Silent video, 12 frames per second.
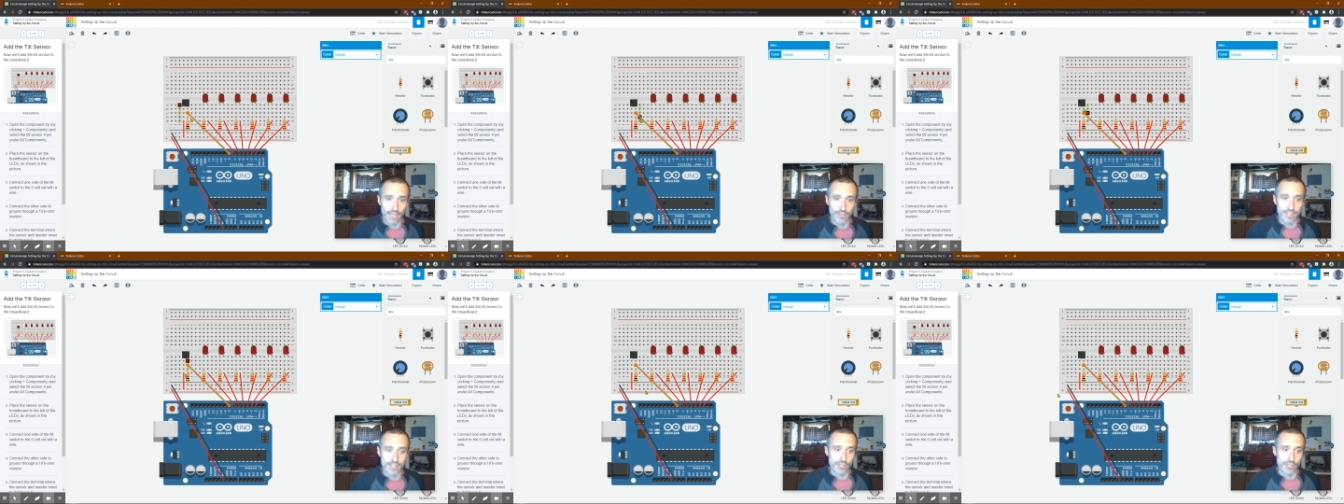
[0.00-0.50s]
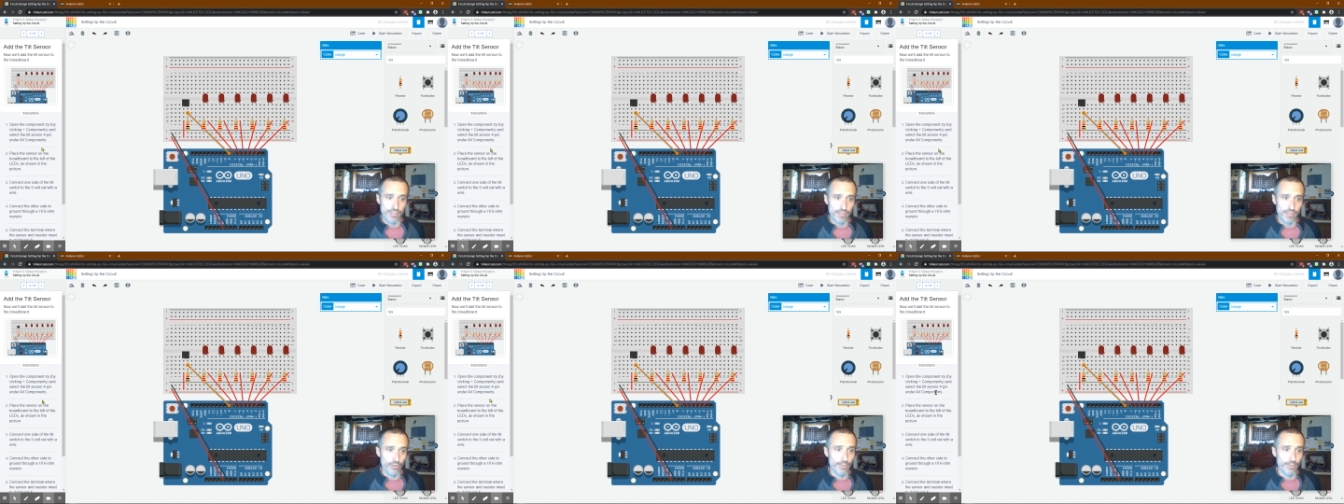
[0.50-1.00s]
This is just a
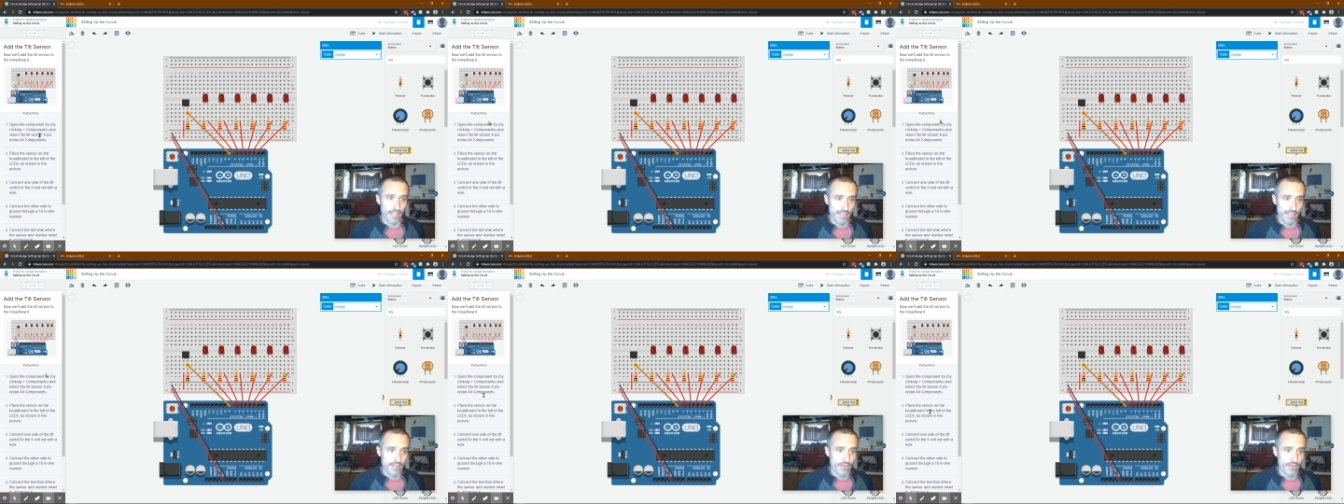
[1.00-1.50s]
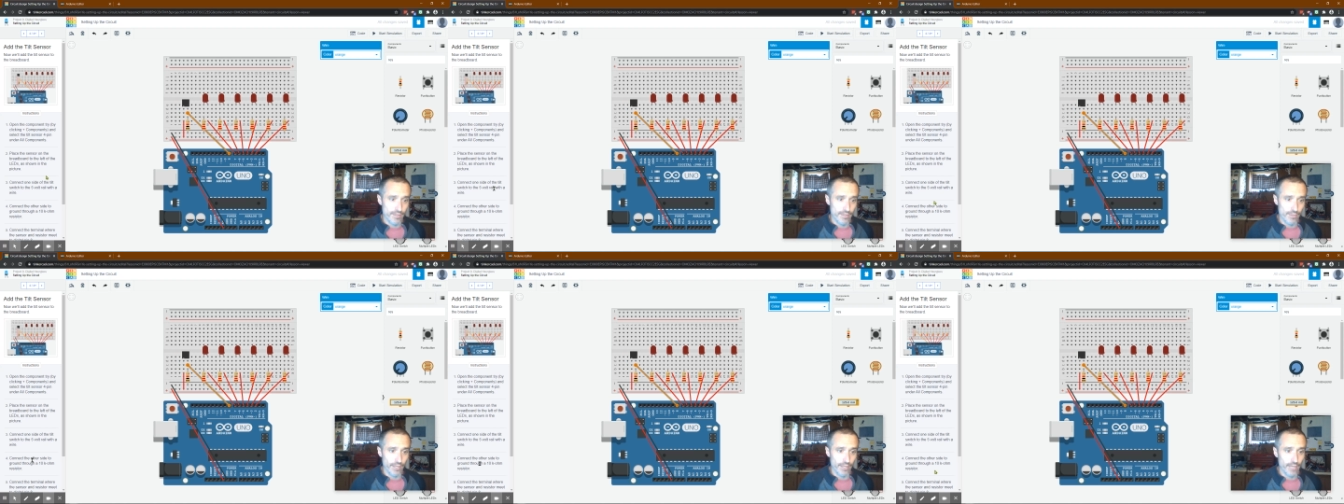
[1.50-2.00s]
little bit easier this
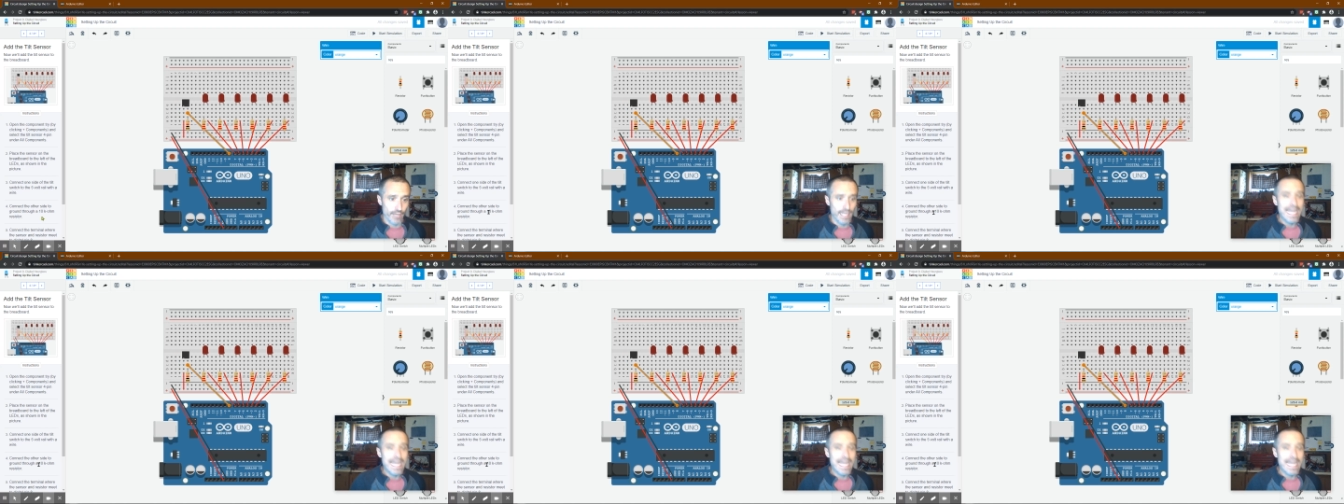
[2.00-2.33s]
way, okay?